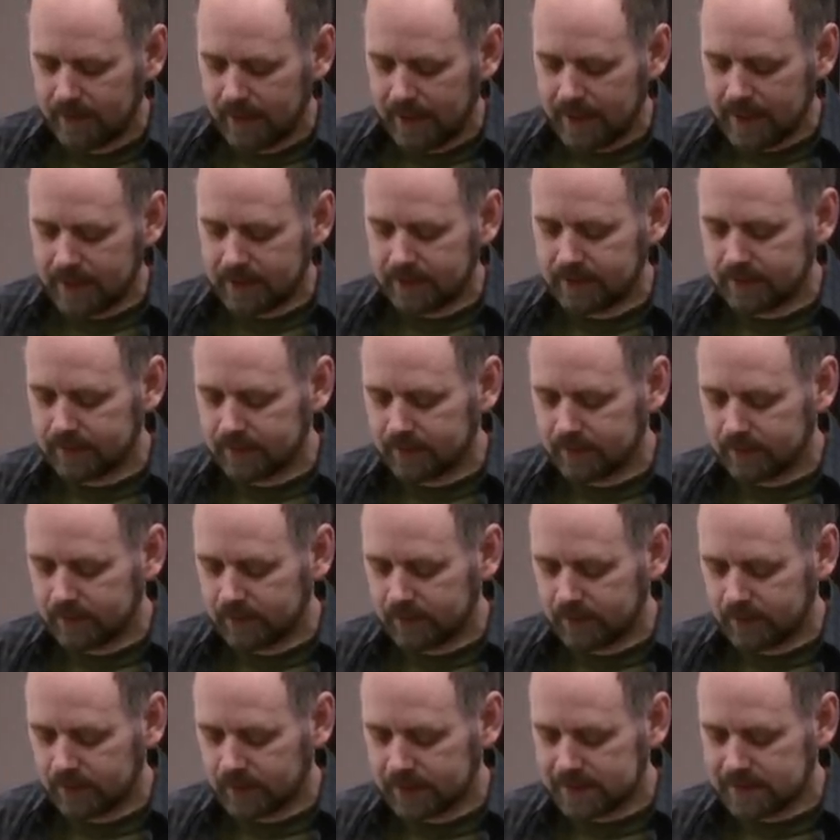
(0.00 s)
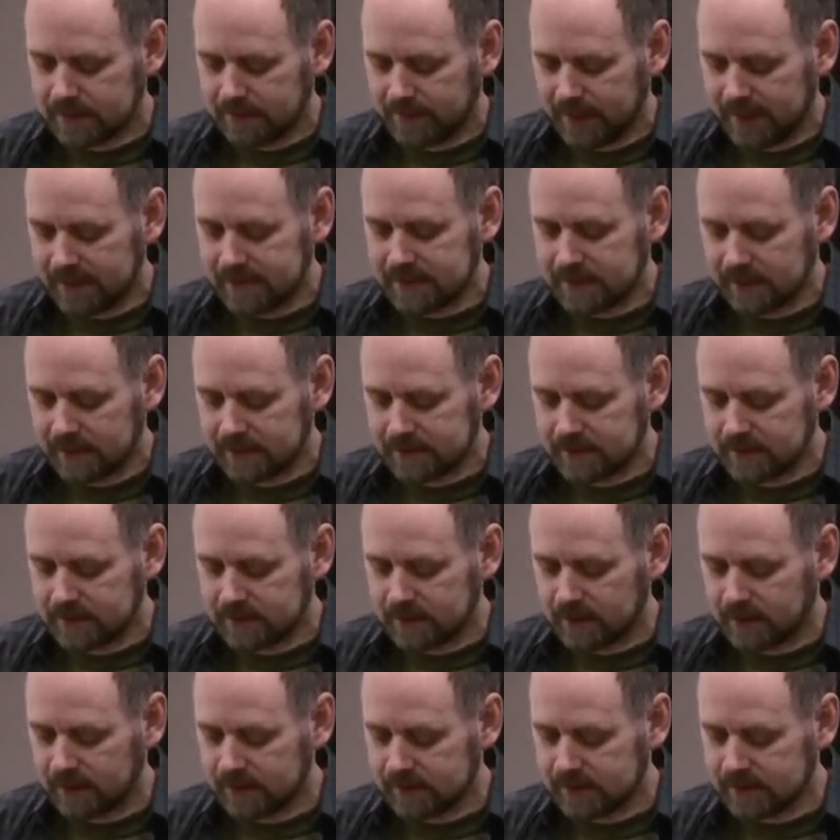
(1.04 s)
And what's amazing is
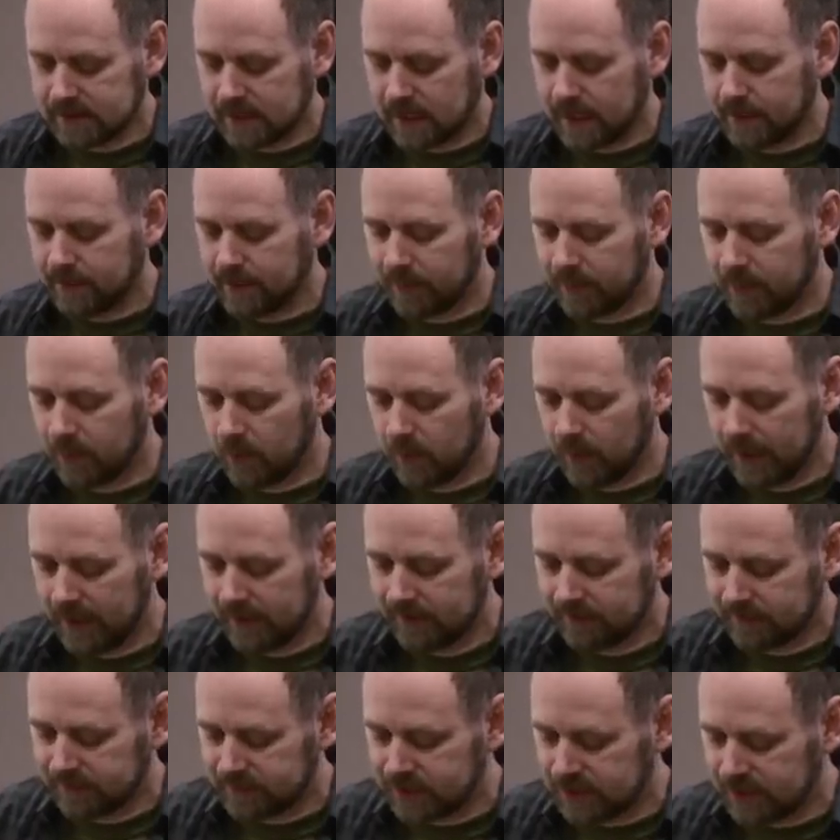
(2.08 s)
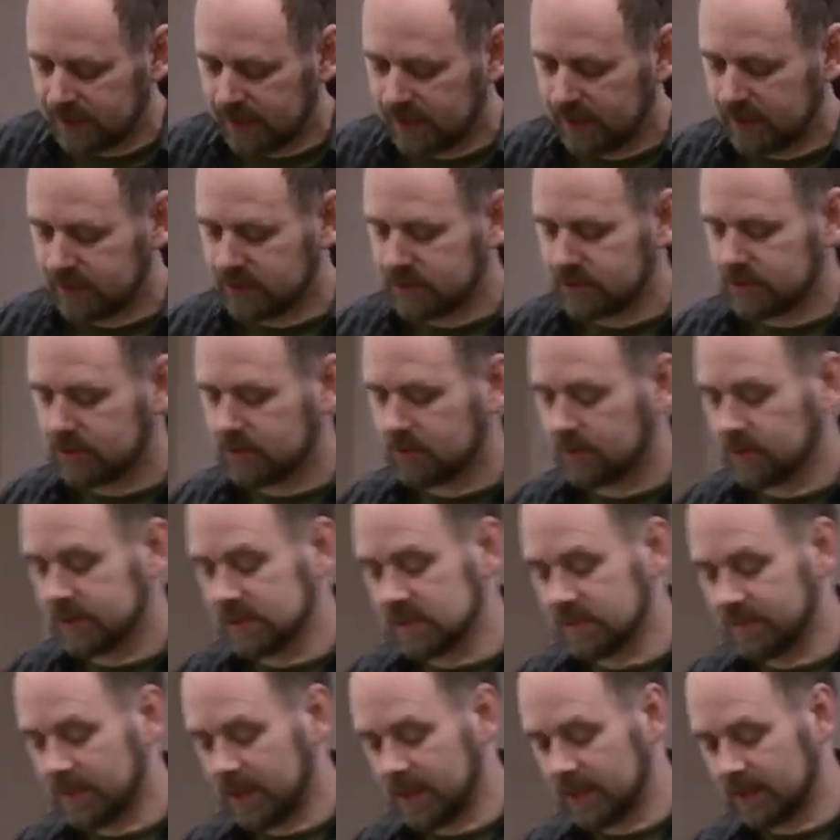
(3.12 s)
this unstoppable wave of change was
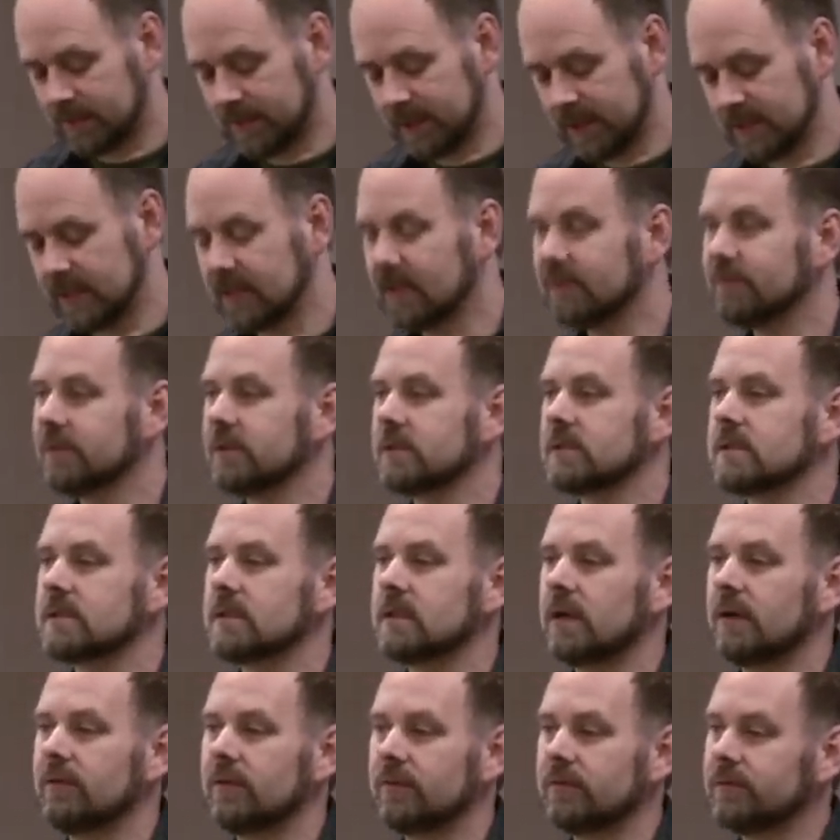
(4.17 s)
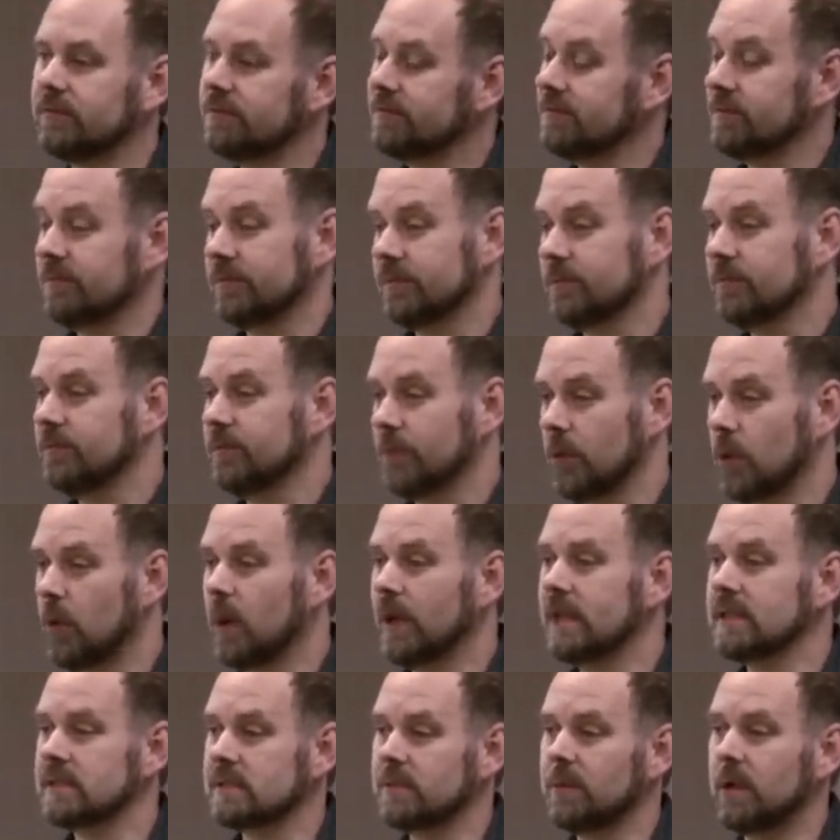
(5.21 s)
sparked by the efforts of a
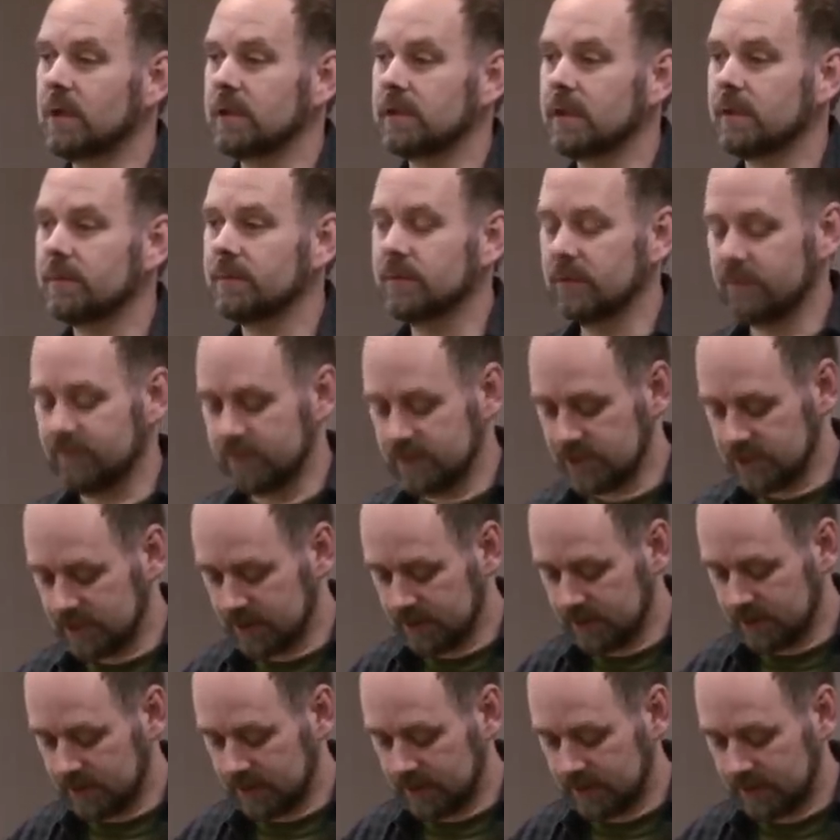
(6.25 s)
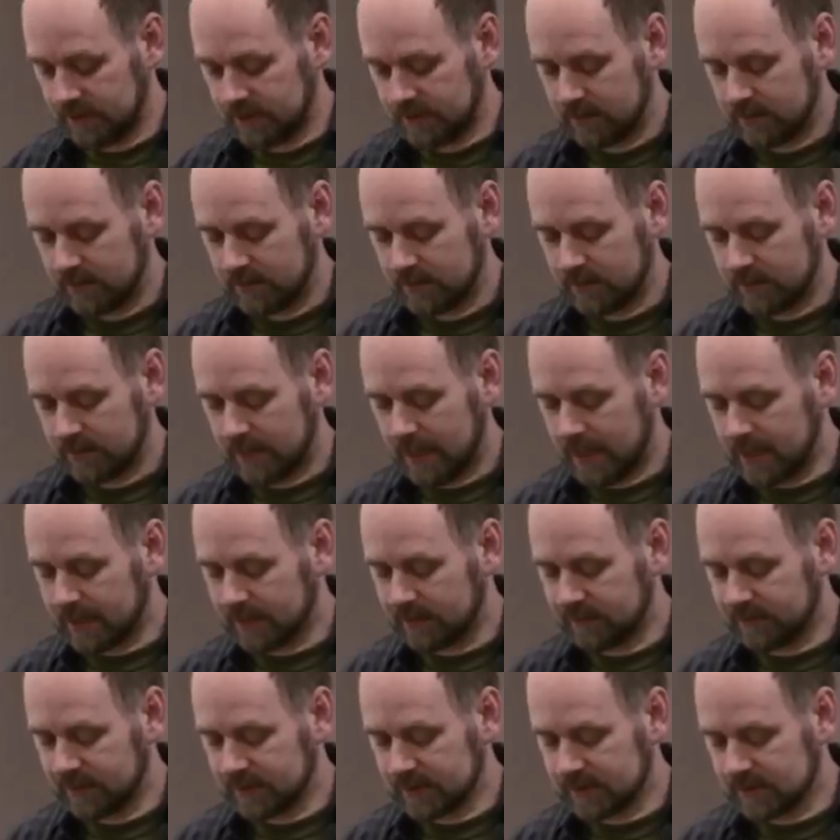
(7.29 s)
quite small number of visionary
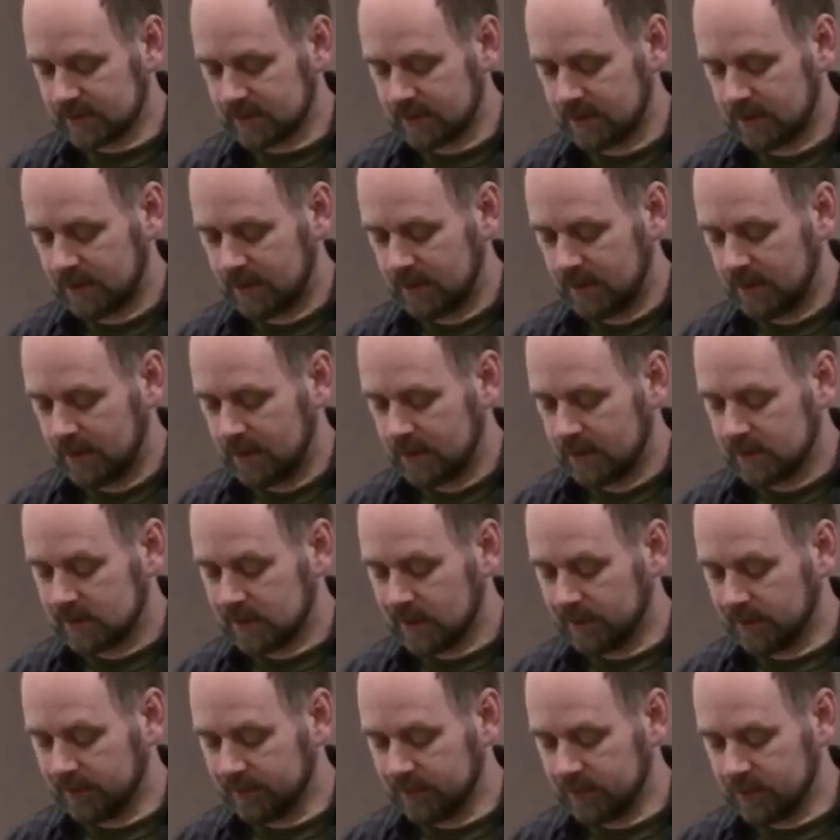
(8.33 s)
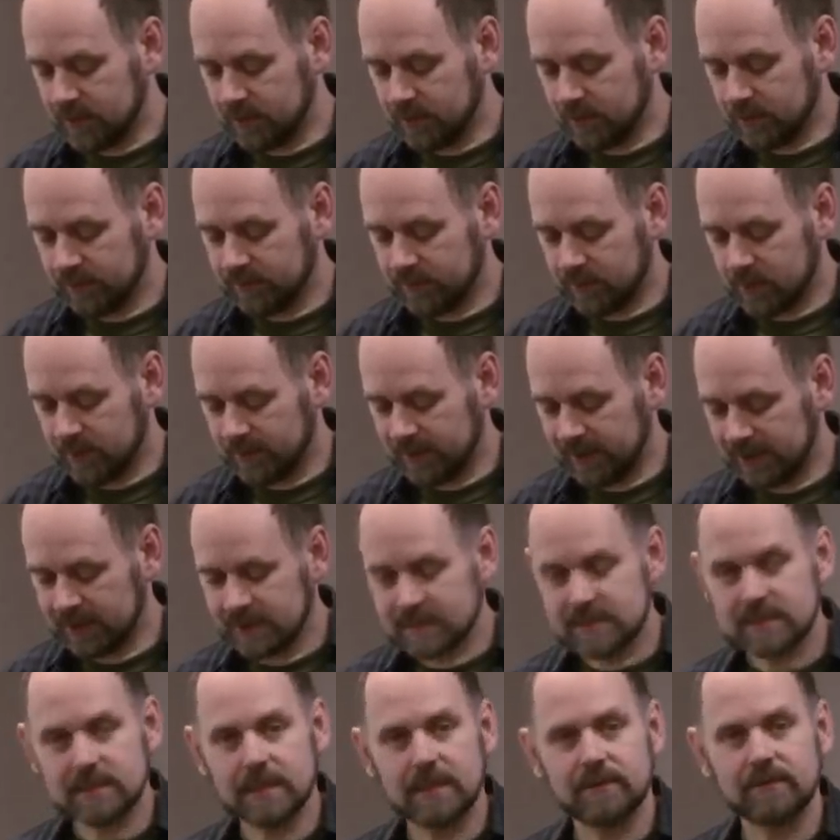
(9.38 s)
activists, some of whom were formerly
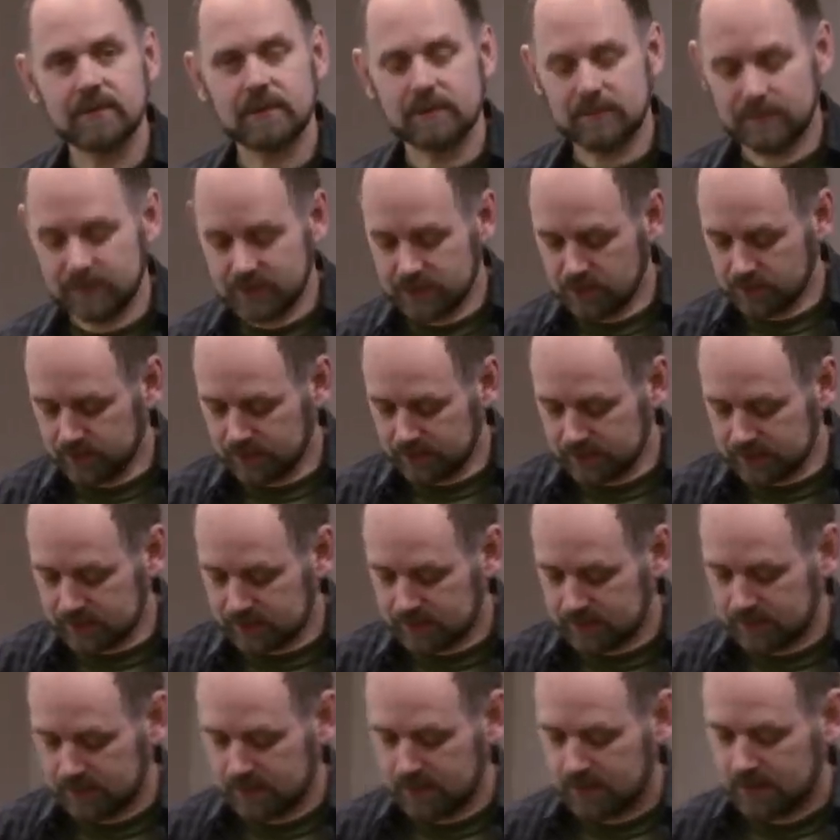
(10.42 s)
enslaved individuals.